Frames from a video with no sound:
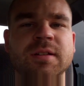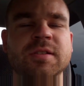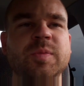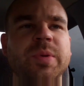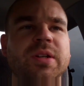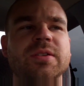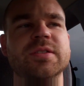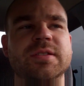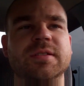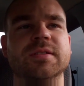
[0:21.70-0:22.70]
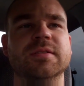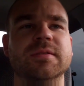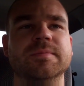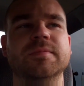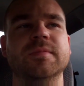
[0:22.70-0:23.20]
spills,
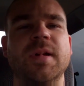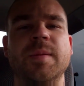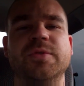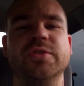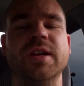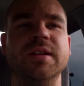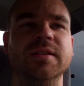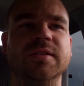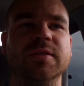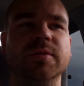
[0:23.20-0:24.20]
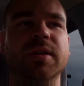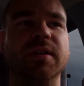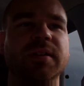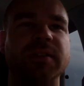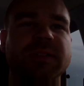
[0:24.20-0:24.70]
I'm trained to,
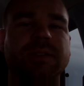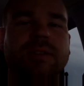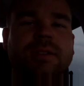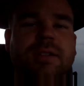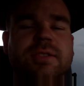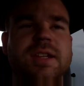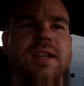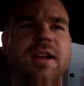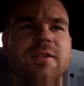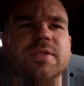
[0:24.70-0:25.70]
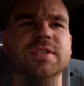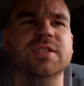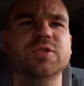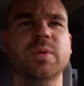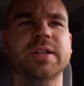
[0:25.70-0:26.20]
you know, take care of the
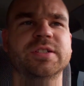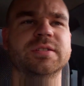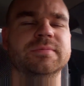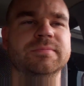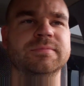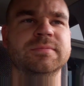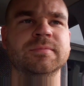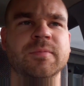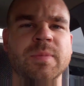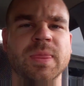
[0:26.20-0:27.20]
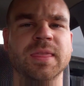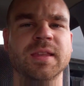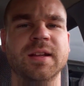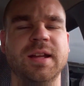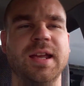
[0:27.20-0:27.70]
situation
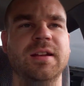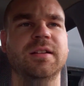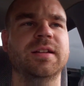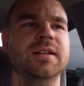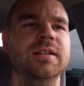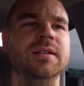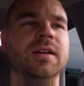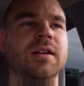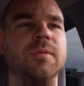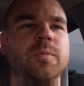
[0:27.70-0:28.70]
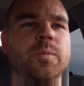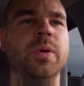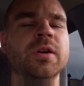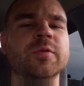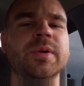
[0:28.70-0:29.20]
and handle it. And
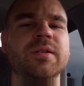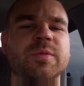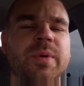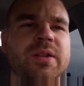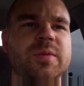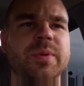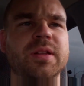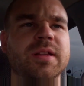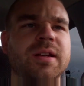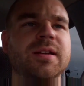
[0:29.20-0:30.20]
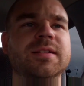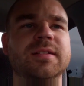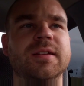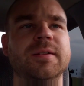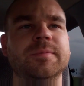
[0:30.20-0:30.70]
part of my responsibility
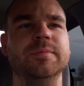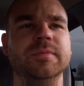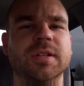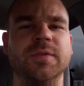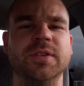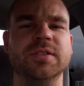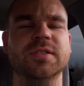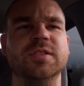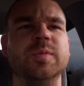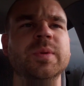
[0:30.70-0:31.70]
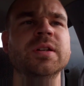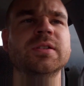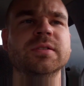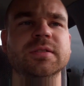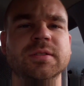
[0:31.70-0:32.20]
is if there's a
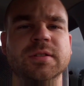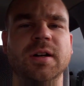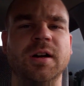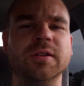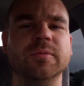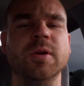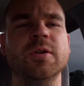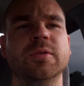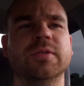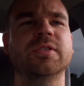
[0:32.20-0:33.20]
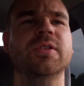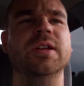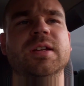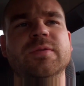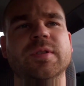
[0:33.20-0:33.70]
spill on road, so
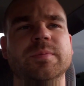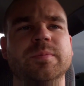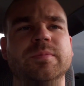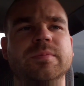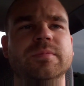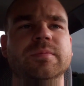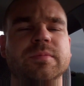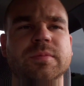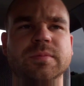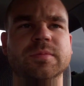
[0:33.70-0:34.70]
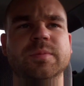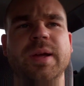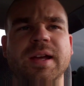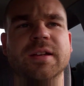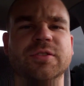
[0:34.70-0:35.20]
like if a
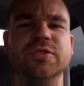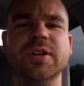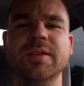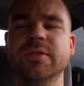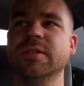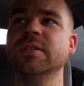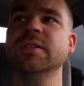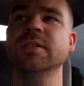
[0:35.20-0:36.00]
package driver,